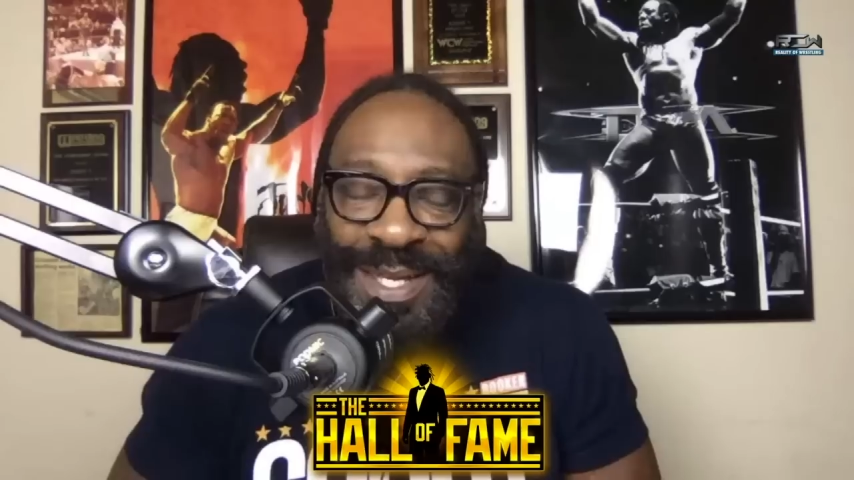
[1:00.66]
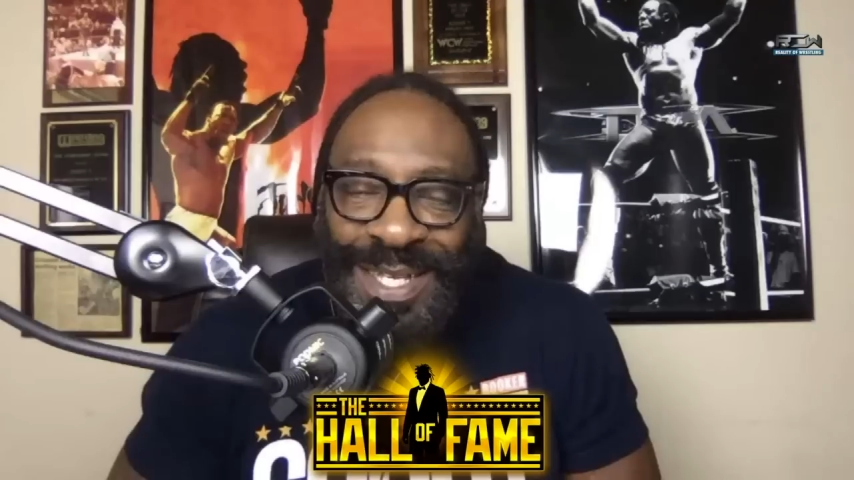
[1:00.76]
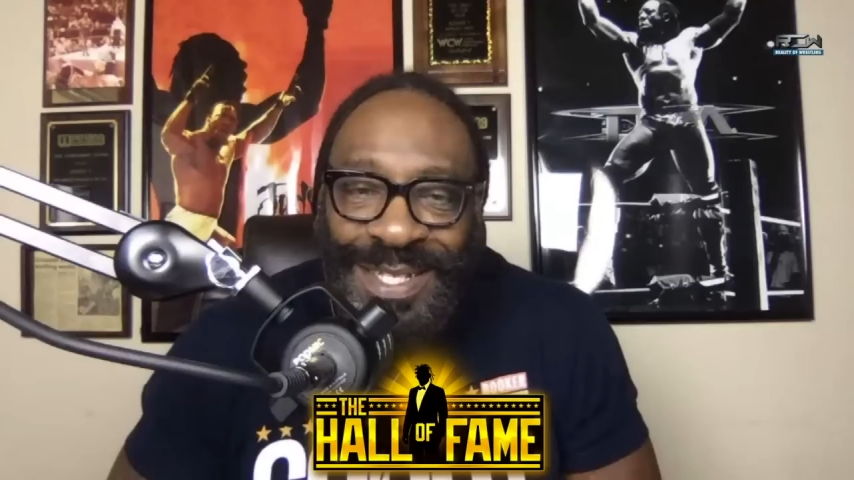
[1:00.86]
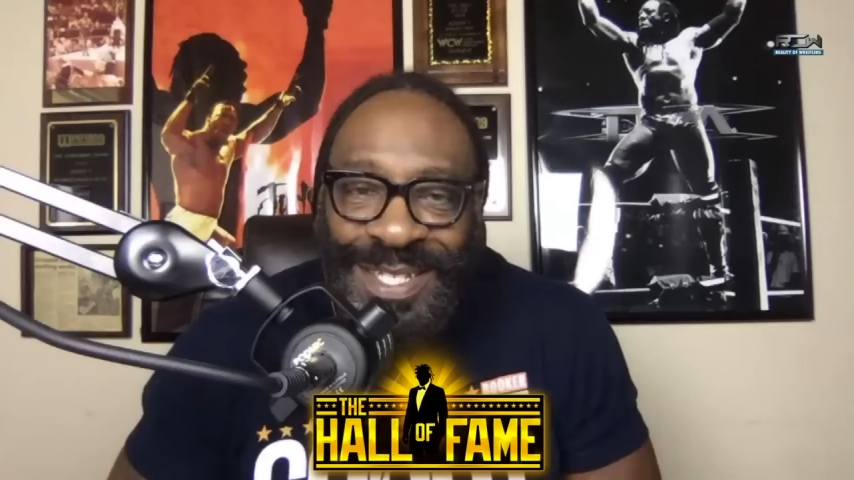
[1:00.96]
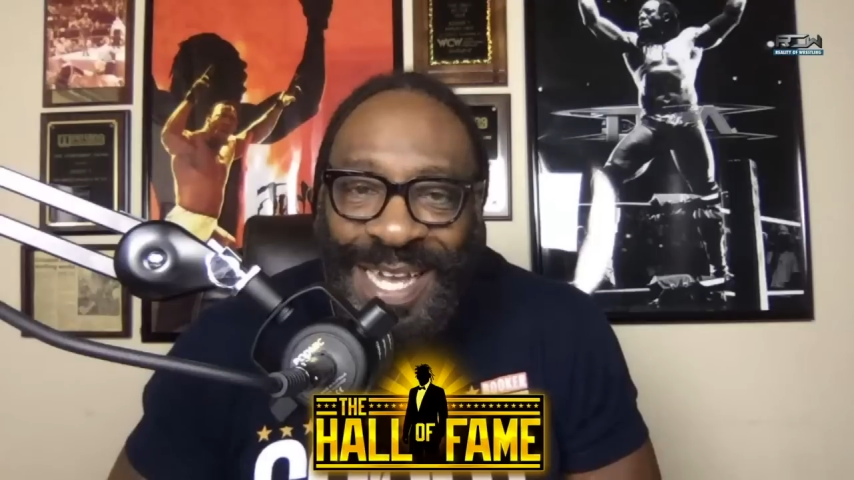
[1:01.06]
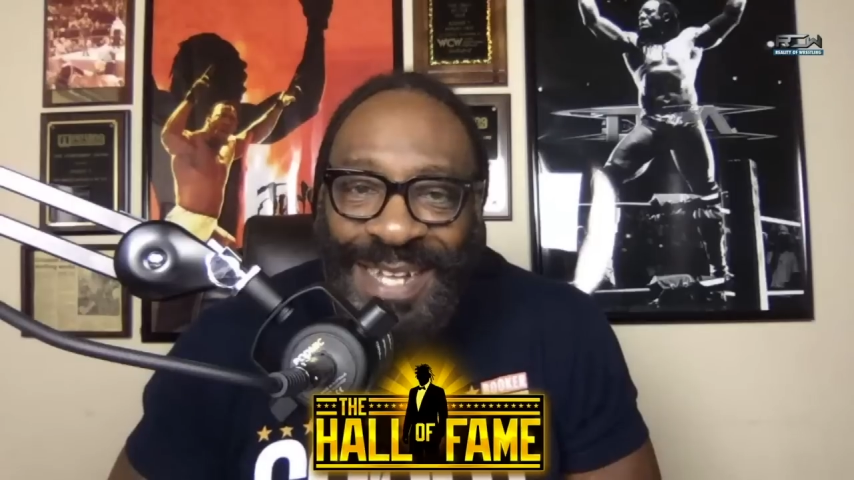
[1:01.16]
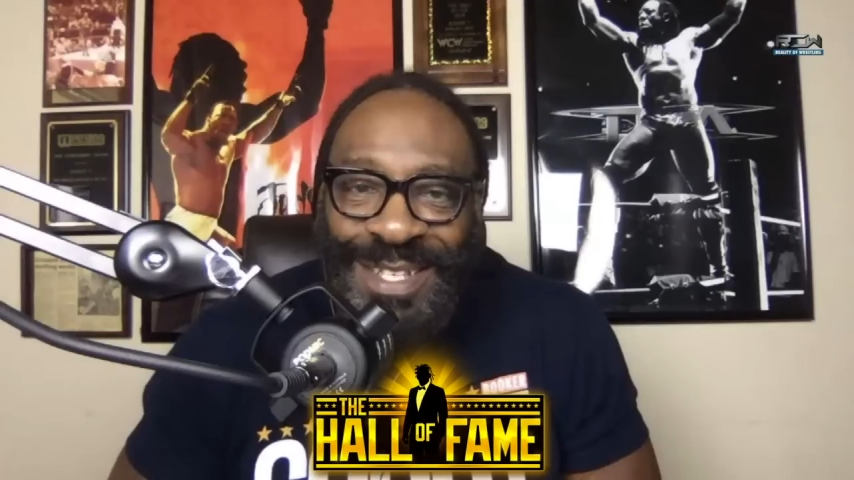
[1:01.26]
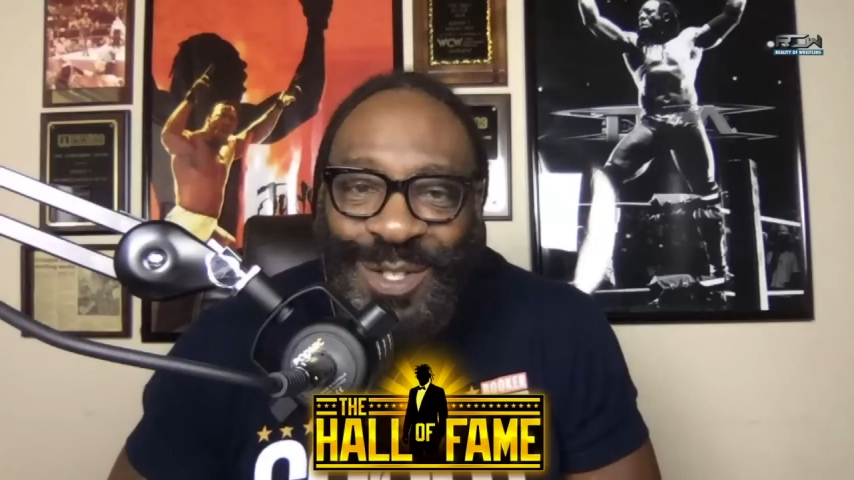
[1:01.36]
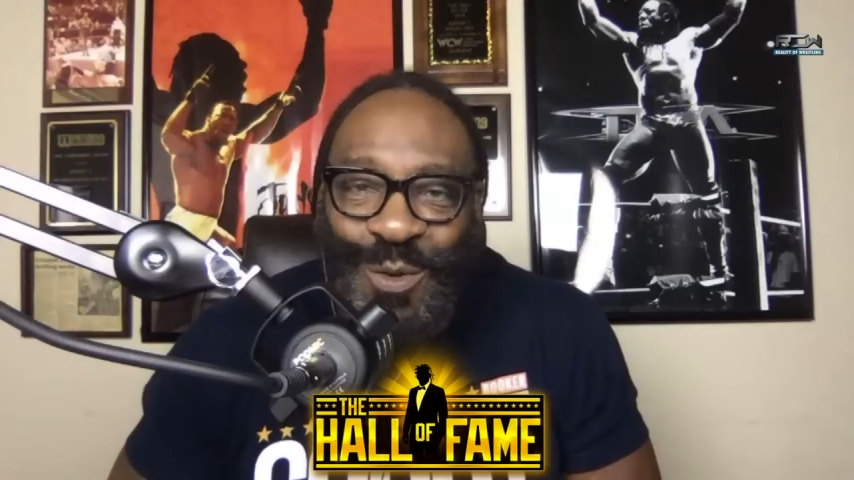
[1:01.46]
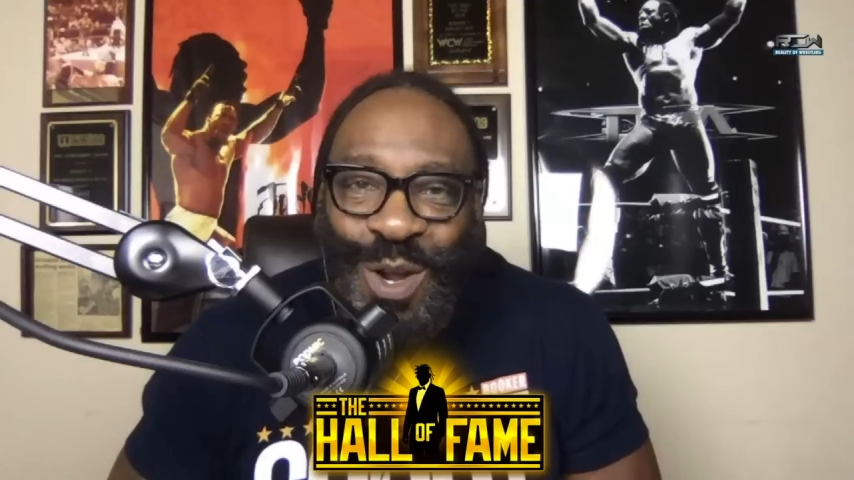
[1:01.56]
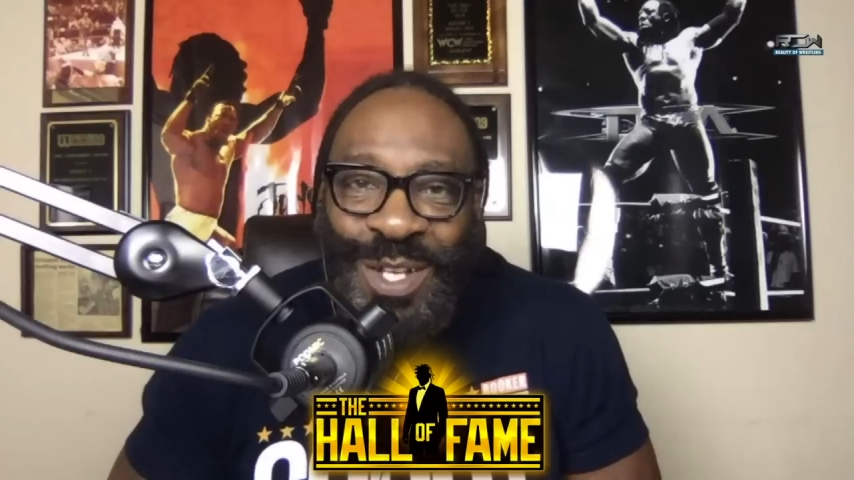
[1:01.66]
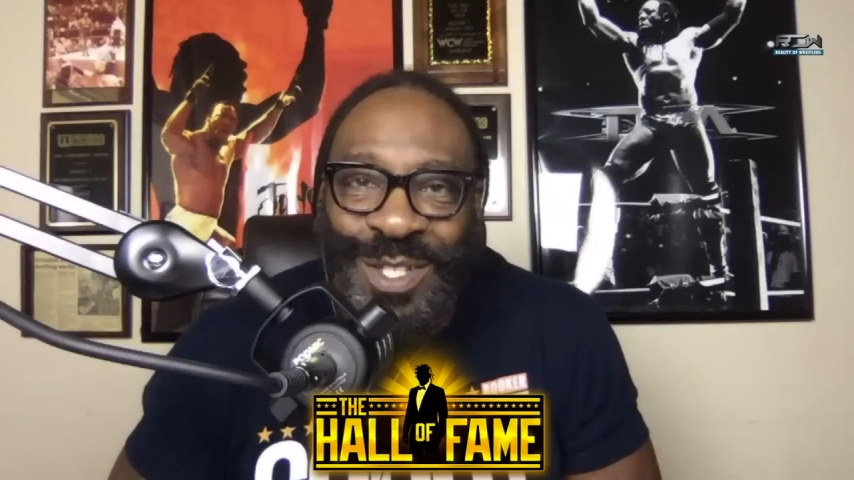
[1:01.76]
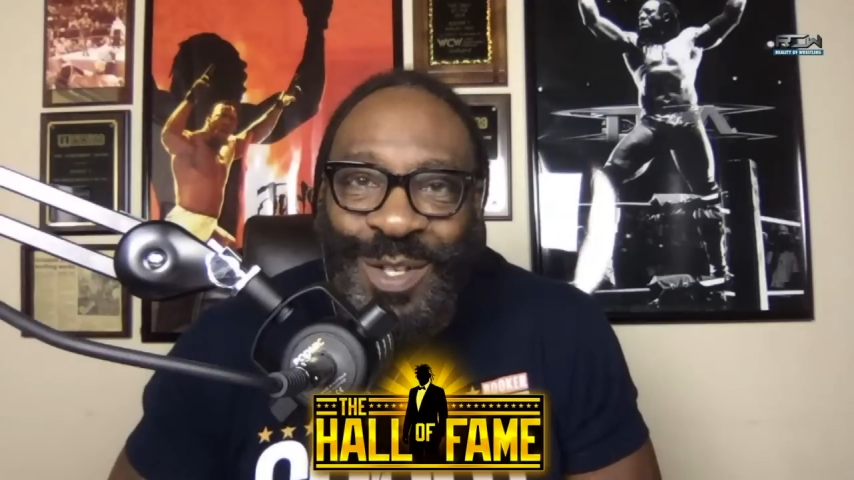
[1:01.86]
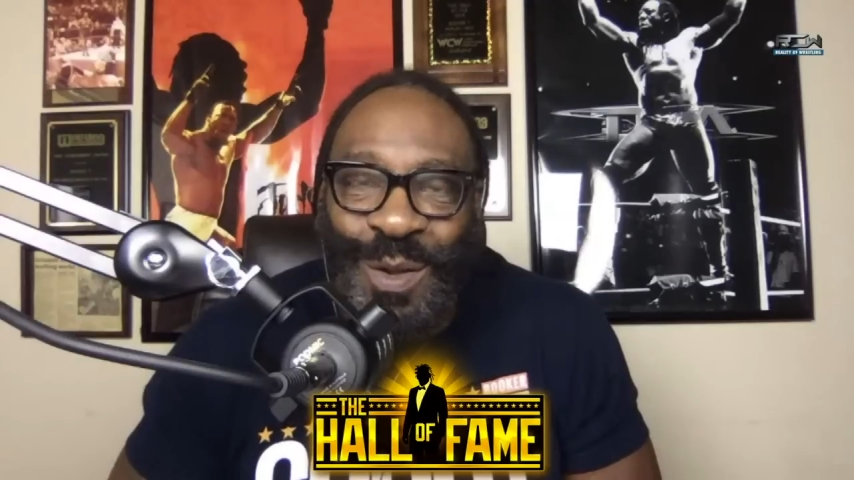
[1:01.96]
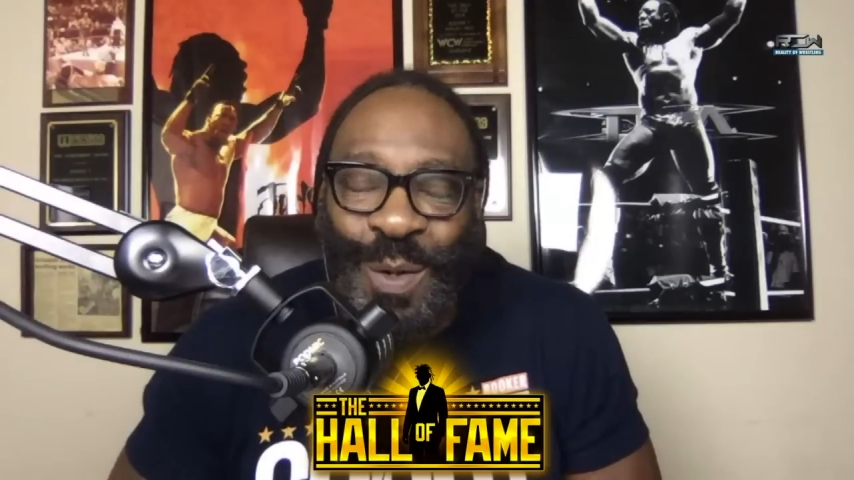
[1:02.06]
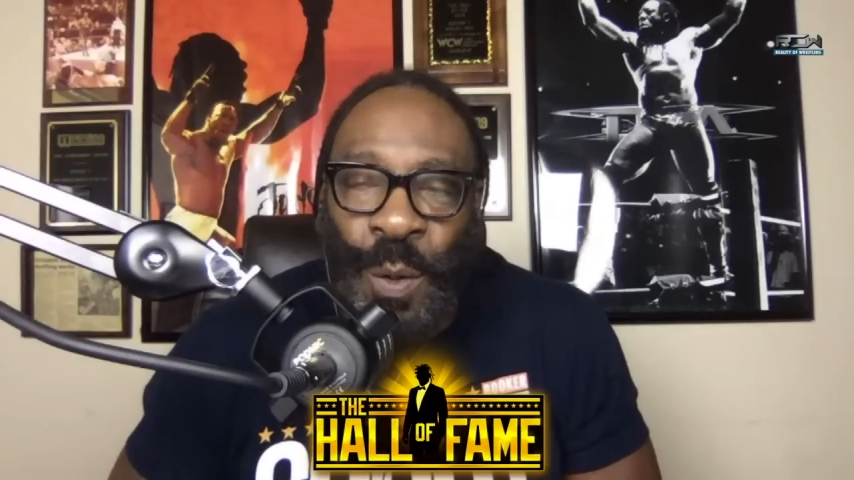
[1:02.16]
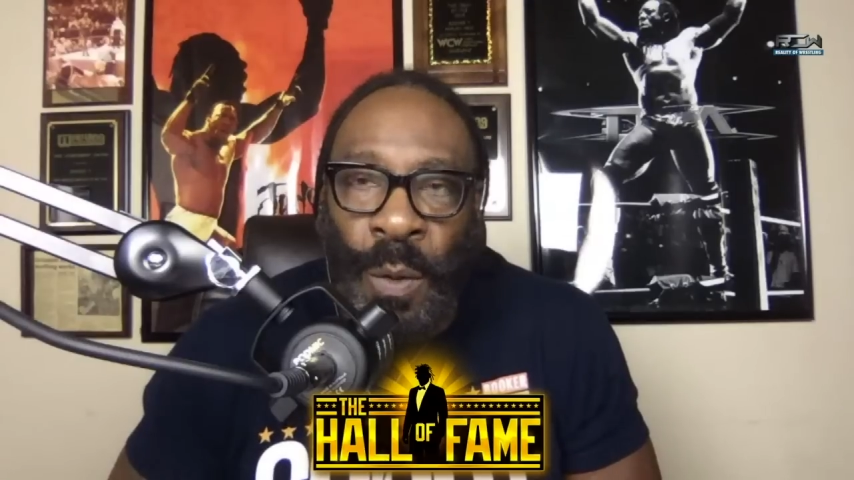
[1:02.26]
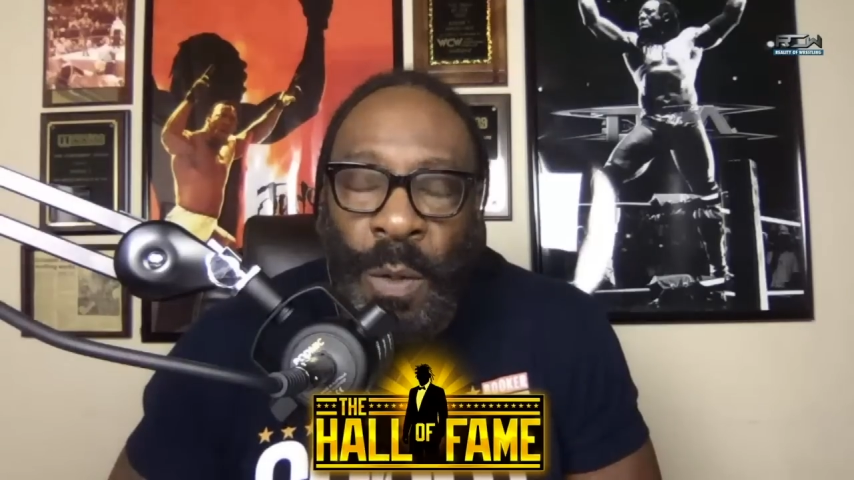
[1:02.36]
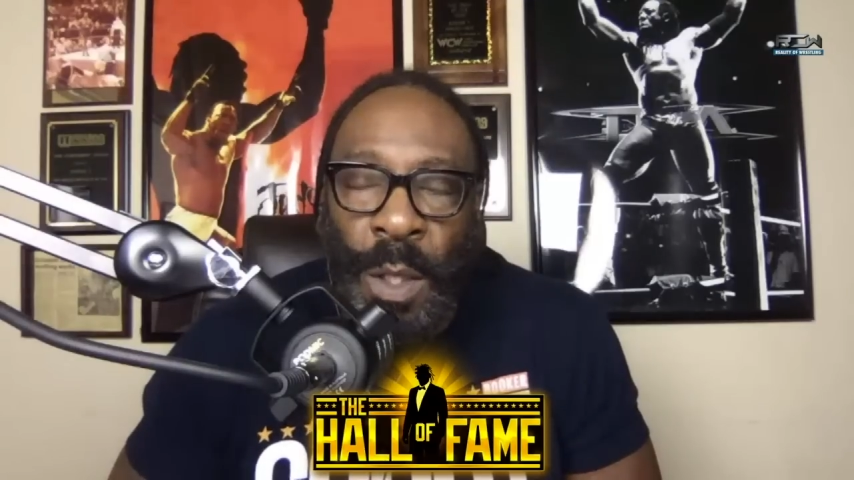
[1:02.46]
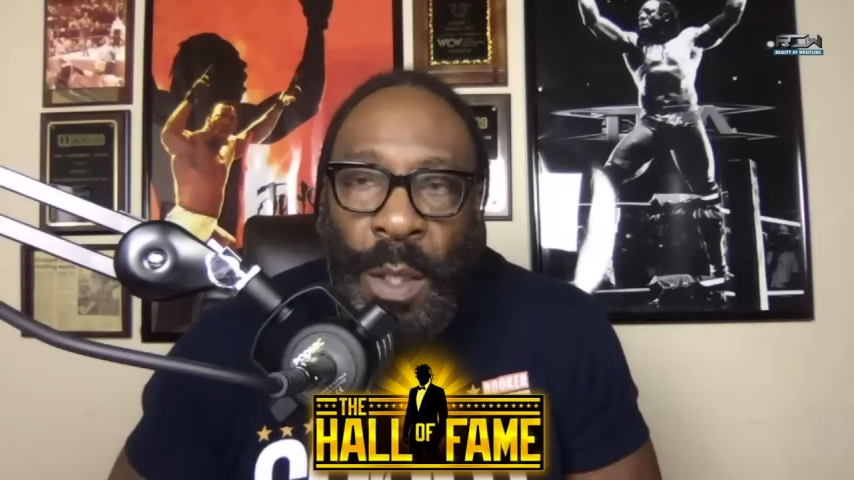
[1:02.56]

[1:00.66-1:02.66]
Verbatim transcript: inside the squared circle.